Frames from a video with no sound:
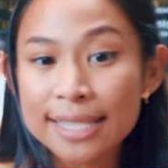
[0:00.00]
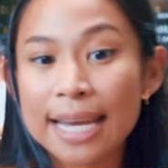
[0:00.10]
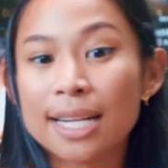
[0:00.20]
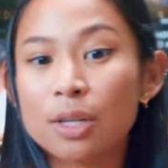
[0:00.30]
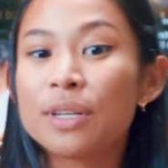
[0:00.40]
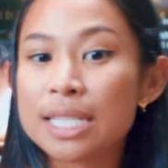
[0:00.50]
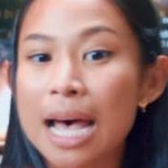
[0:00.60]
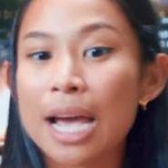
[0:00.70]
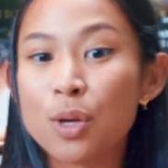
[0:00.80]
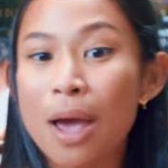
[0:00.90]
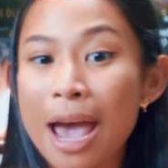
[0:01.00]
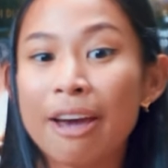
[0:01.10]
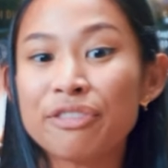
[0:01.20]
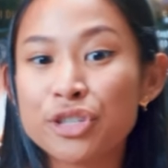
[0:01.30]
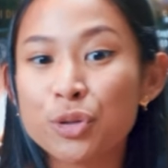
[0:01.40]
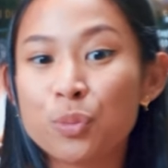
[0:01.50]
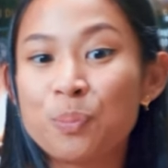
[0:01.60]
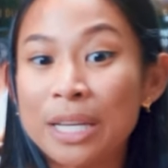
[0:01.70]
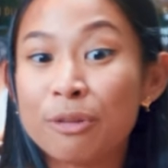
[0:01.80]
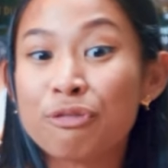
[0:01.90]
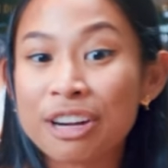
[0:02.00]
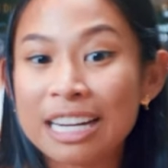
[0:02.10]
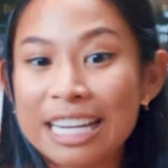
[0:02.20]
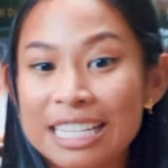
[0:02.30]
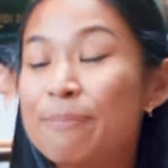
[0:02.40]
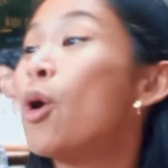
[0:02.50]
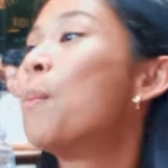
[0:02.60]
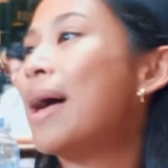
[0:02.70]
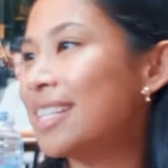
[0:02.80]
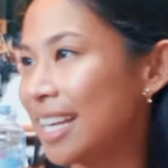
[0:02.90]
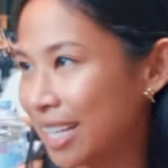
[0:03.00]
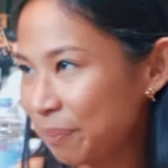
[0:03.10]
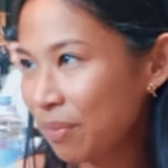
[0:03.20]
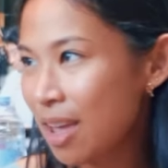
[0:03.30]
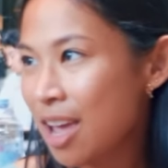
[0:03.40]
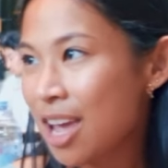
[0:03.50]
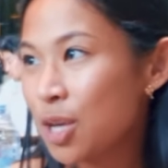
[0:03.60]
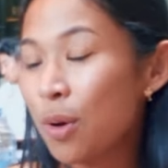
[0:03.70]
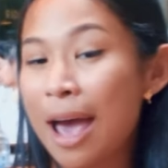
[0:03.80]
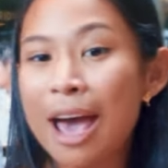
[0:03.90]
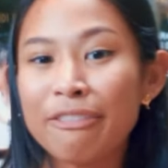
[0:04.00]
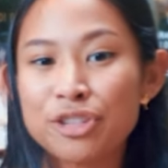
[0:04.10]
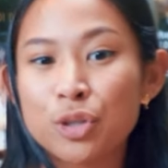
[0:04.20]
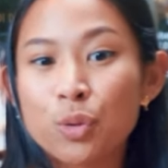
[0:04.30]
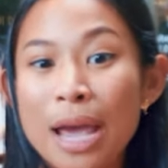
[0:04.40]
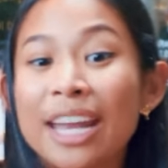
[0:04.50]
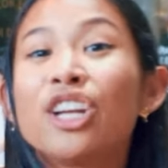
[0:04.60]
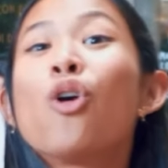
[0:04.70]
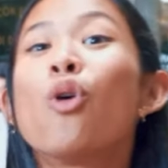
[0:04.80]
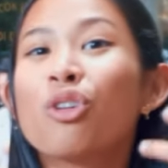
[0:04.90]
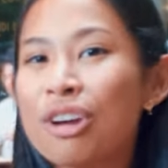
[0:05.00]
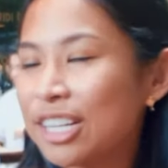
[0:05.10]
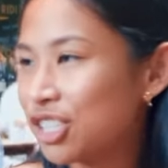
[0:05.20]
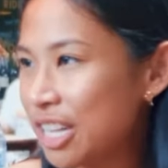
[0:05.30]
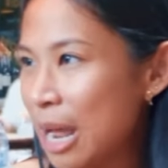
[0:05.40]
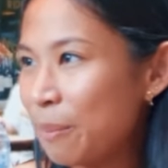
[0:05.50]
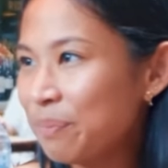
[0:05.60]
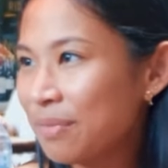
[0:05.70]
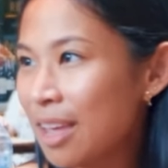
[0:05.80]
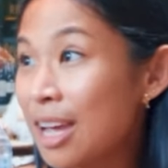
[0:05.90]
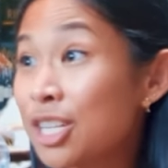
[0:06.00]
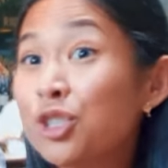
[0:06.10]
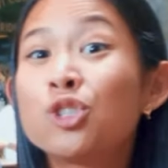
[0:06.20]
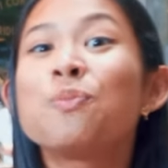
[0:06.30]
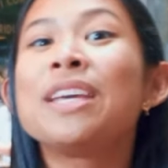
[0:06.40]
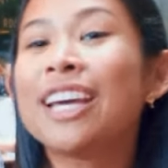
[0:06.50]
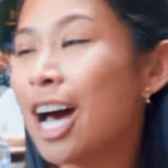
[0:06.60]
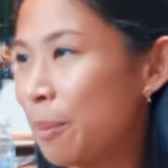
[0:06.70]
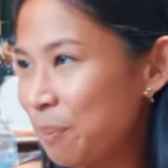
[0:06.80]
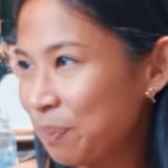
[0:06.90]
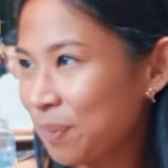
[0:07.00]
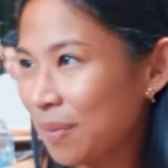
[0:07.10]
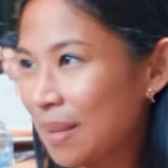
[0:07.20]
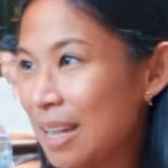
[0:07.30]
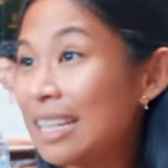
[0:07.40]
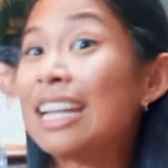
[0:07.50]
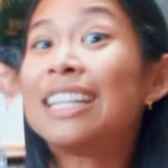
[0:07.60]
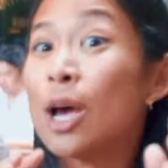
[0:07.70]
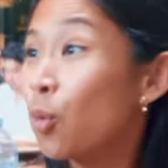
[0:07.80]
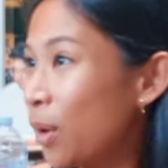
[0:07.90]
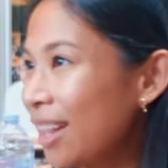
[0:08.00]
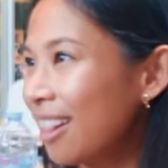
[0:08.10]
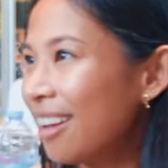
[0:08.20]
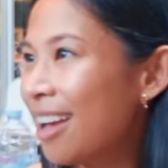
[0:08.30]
together with Thai, you have to be really diplomatic. You have to encourage them to speak up, then they will.